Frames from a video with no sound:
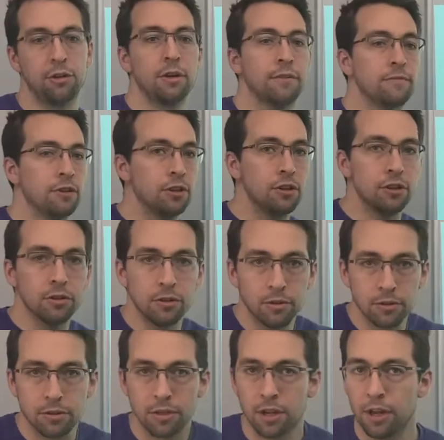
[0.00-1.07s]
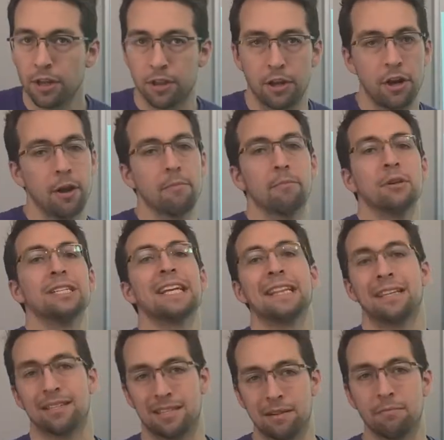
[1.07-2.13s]
You have to use the numbers
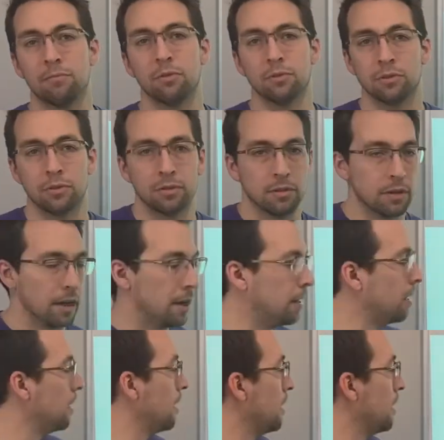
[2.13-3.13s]
and the symbols. Okay?